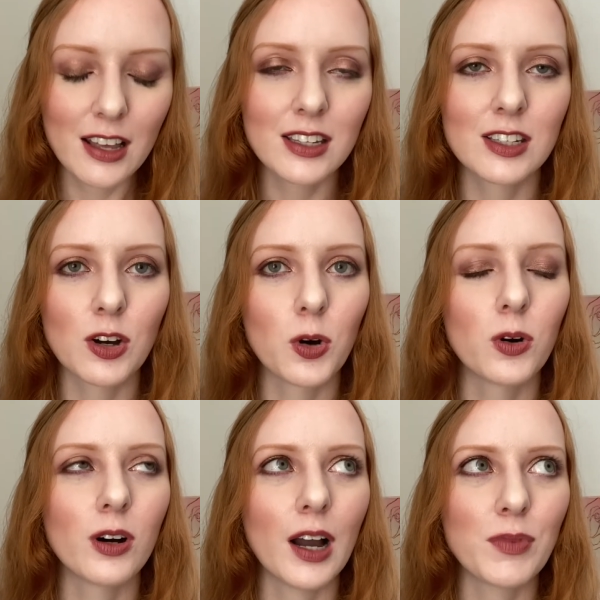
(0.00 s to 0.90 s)

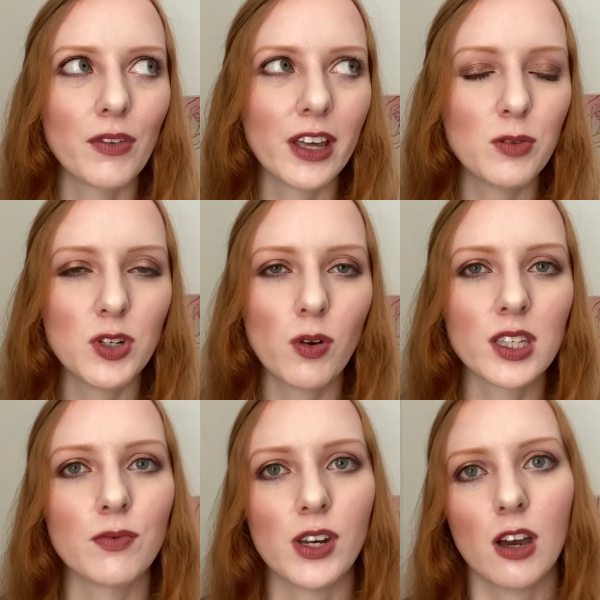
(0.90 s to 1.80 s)
So I'm definitely going to be doing
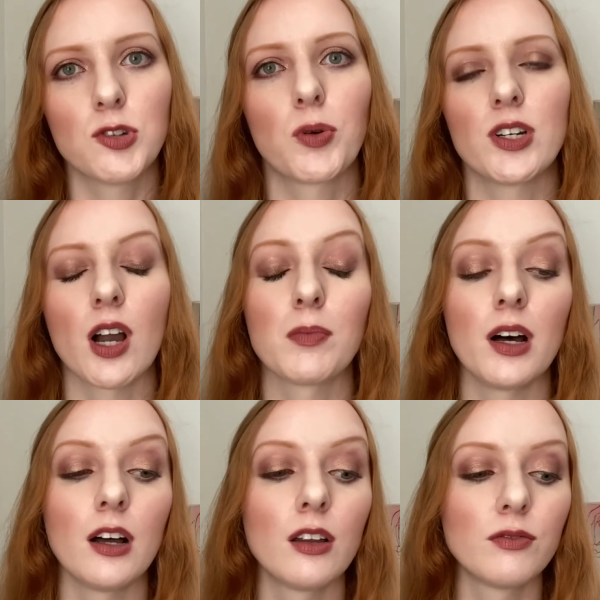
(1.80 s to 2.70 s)
some videos where I talk
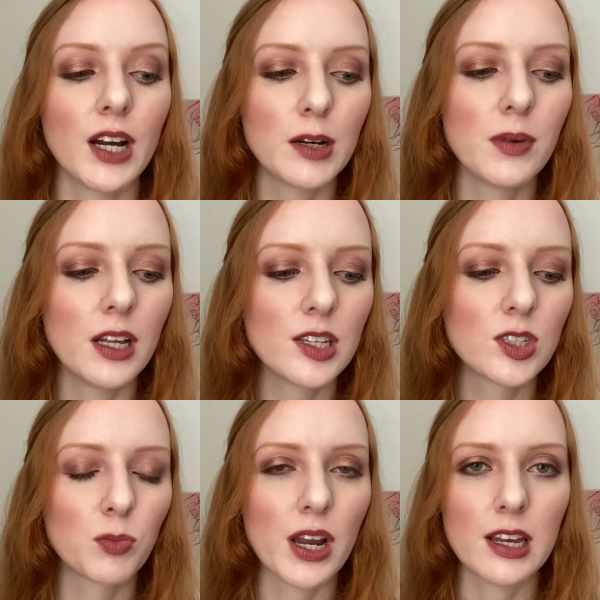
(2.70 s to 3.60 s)
about
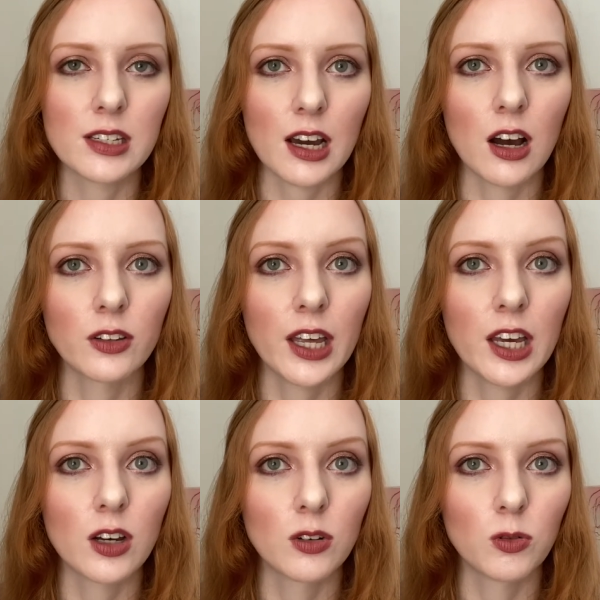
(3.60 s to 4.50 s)
vitamins, breaking down
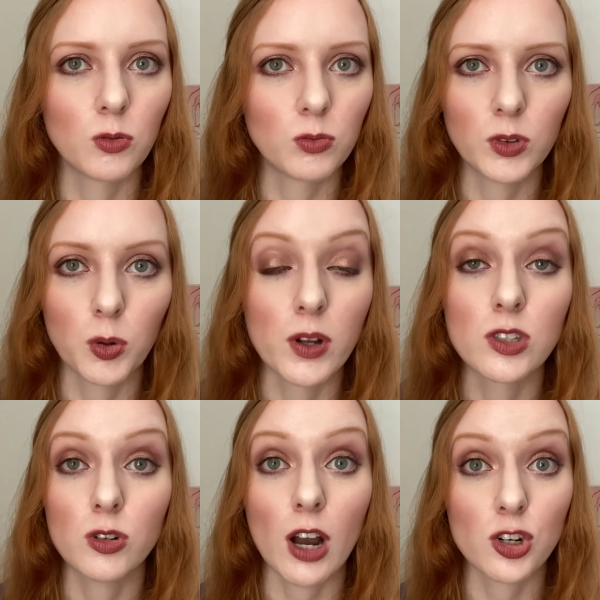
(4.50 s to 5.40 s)
like the ones
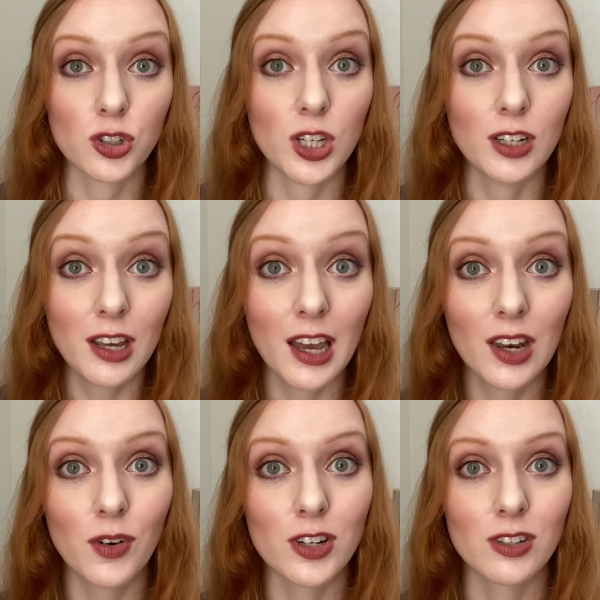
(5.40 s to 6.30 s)
you actually need
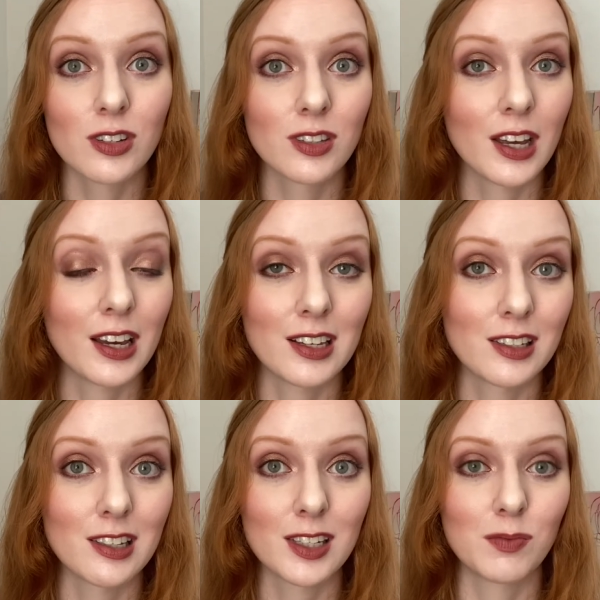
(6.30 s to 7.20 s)
versus like, is
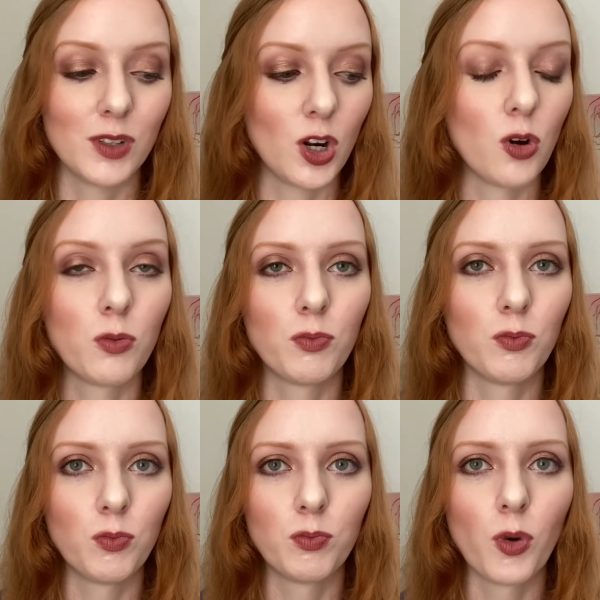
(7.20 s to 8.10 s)
this, you know,
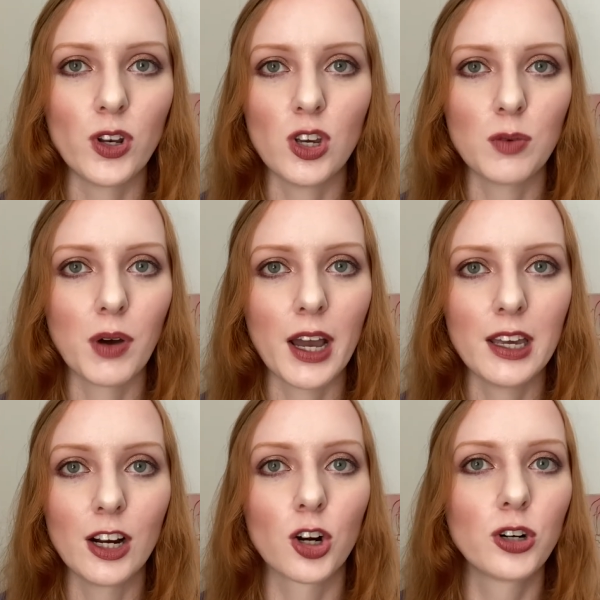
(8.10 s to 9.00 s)
one you can buy
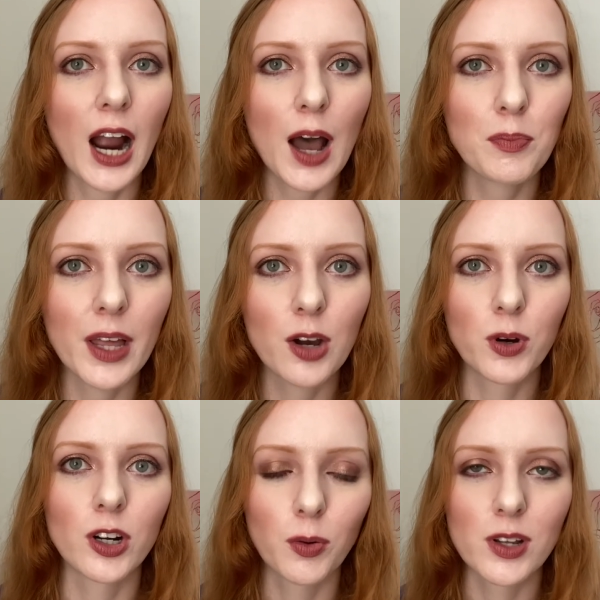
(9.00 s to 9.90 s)
here crap? Like what
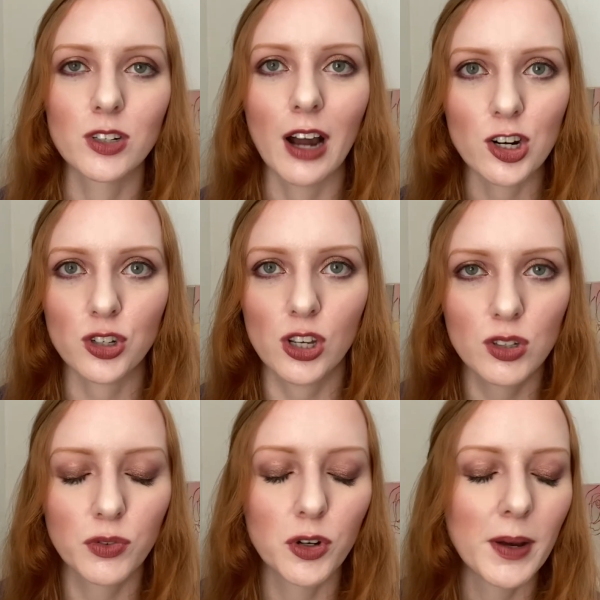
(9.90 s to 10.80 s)
are the ones that are actually
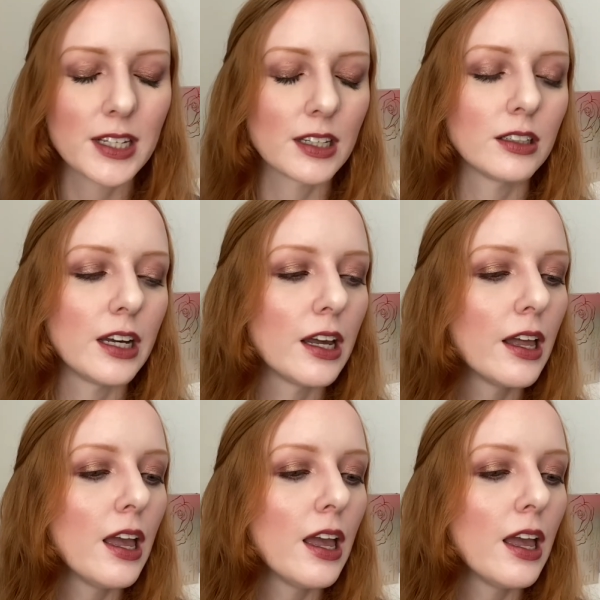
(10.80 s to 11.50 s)
useful basically?